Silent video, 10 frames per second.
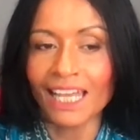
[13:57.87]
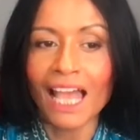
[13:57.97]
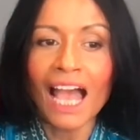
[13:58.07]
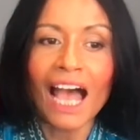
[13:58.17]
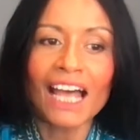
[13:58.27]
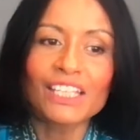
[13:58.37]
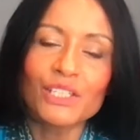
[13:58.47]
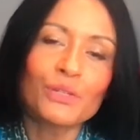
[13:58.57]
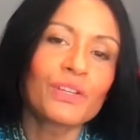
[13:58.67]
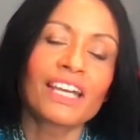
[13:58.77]
And you
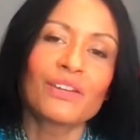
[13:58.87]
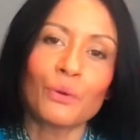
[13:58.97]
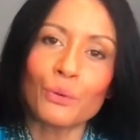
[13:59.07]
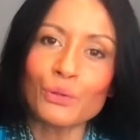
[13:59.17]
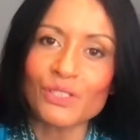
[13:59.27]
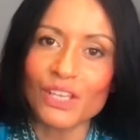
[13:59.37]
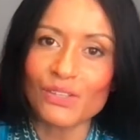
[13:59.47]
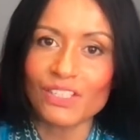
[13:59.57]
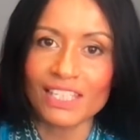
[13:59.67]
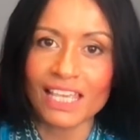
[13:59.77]
can also
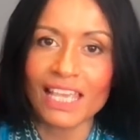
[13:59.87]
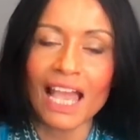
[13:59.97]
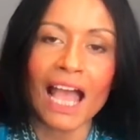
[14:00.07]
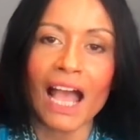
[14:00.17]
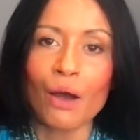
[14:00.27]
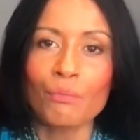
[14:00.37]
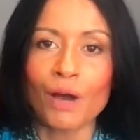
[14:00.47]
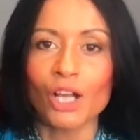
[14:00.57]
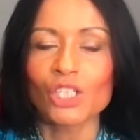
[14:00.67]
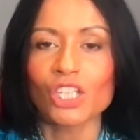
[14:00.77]
see how
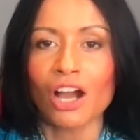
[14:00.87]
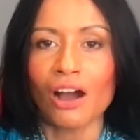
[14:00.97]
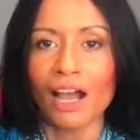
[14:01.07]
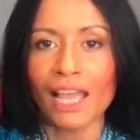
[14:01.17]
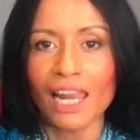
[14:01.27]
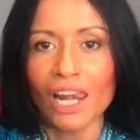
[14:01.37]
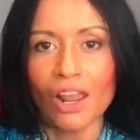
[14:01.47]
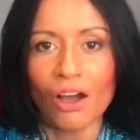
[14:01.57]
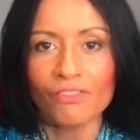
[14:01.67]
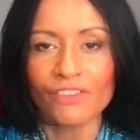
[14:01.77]
much I
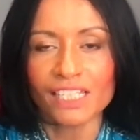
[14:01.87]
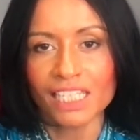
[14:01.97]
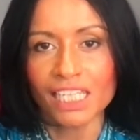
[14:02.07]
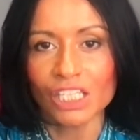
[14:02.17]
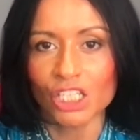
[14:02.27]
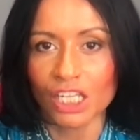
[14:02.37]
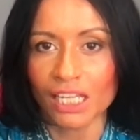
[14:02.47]
love teaching